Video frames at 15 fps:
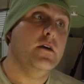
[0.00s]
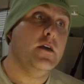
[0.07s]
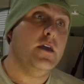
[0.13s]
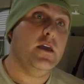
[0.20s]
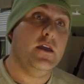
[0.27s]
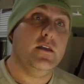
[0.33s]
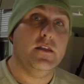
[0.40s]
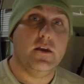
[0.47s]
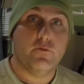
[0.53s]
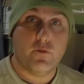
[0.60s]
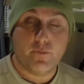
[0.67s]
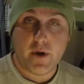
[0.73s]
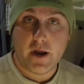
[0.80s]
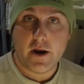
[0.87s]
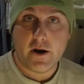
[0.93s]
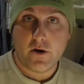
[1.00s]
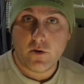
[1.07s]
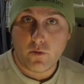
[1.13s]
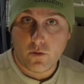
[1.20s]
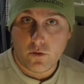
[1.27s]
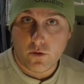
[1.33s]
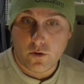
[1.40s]
and they repair
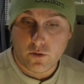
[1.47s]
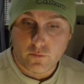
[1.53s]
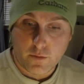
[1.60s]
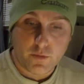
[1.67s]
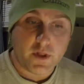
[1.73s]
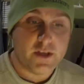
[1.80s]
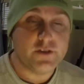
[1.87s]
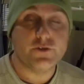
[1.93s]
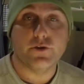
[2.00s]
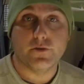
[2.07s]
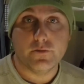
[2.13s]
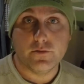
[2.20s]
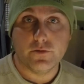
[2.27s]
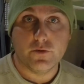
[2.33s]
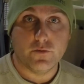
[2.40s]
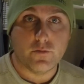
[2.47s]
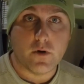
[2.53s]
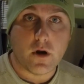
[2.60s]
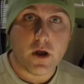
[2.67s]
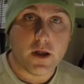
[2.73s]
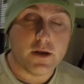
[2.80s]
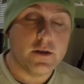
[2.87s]
or replace your
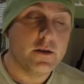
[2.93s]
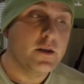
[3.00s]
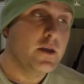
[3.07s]
rod.